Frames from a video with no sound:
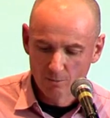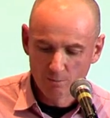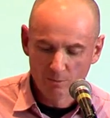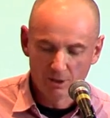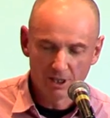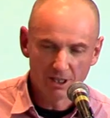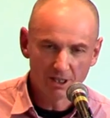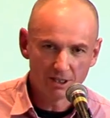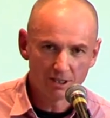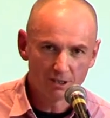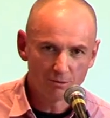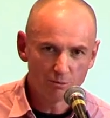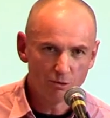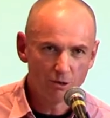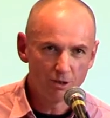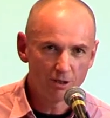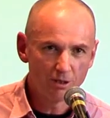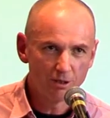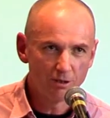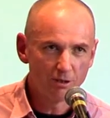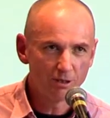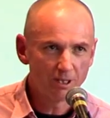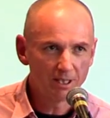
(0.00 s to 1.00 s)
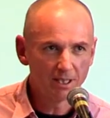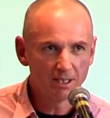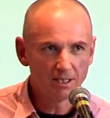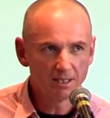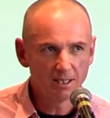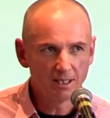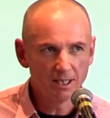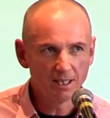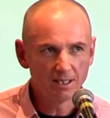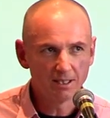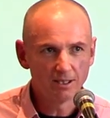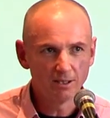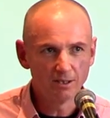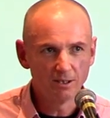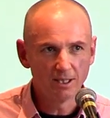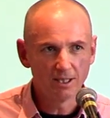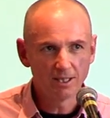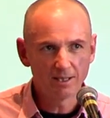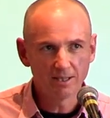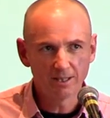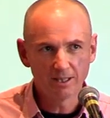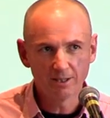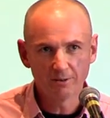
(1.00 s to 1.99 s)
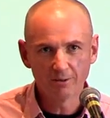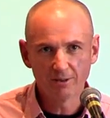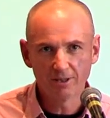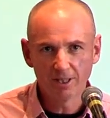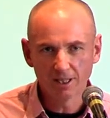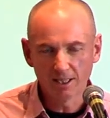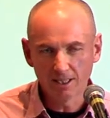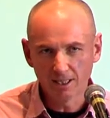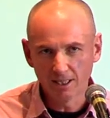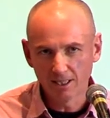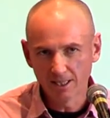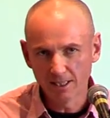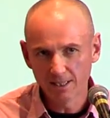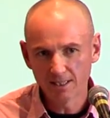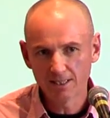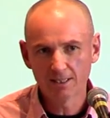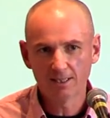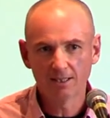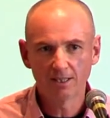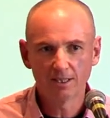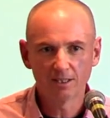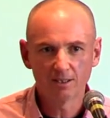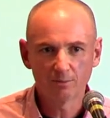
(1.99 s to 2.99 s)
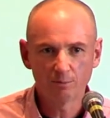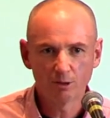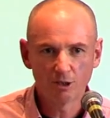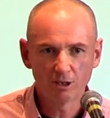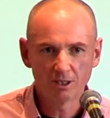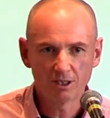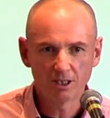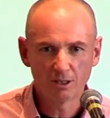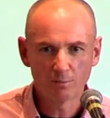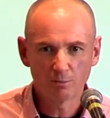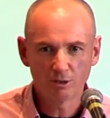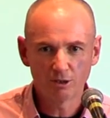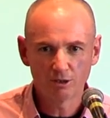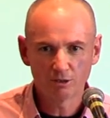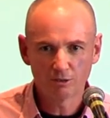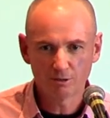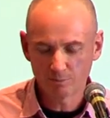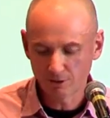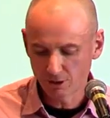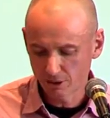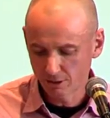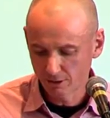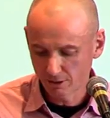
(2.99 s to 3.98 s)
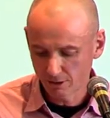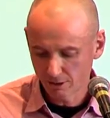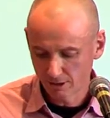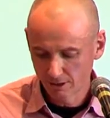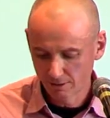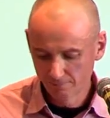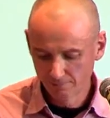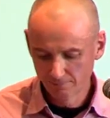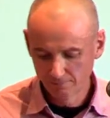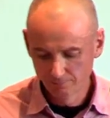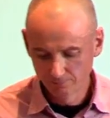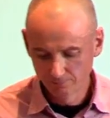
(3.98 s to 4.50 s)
But it's worth looking at the underlying theory that leads to those policy prescriptions.